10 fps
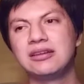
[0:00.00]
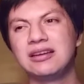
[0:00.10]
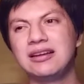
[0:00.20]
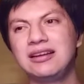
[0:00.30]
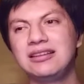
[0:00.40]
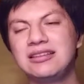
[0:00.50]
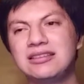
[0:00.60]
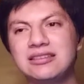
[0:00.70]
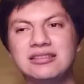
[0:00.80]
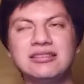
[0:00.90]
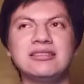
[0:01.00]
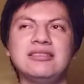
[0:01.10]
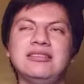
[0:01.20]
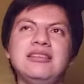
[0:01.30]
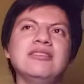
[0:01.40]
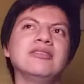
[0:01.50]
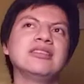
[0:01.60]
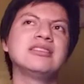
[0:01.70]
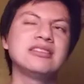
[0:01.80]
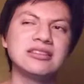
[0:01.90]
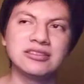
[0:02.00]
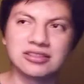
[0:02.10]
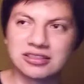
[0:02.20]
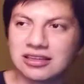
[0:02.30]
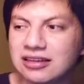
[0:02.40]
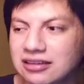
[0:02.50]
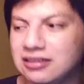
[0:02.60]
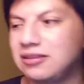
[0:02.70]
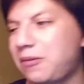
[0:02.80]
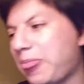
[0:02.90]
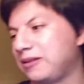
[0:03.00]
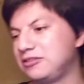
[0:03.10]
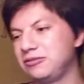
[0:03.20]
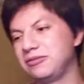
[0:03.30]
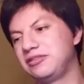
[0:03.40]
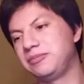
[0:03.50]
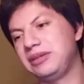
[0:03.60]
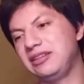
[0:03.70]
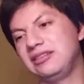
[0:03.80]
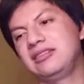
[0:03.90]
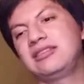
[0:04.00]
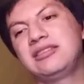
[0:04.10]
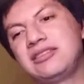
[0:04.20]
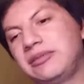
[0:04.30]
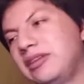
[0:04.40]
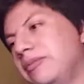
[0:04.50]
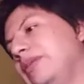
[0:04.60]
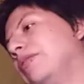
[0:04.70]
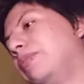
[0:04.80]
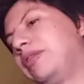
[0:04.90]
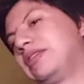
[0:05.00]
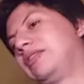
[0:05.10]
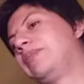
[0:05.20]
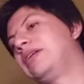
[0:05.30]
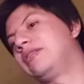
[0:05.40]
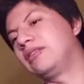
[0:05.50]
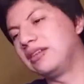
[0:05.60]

And this isn't to say to be this isn't something to be depressed about.